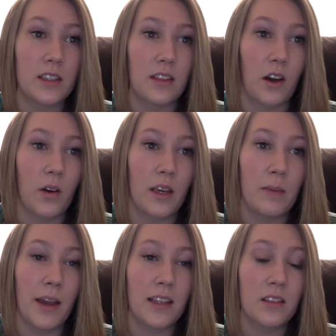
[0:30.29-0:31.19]
so he
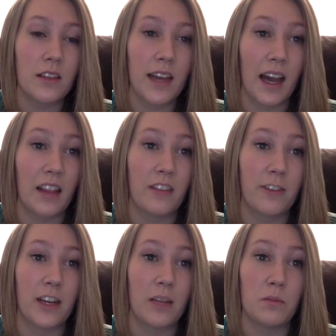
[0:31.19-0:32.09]
basically had the
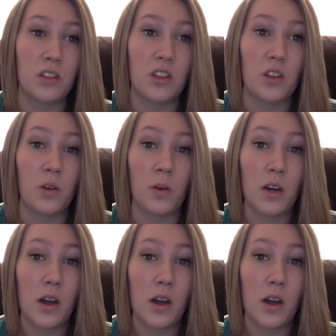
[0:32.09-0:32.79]
freedom to do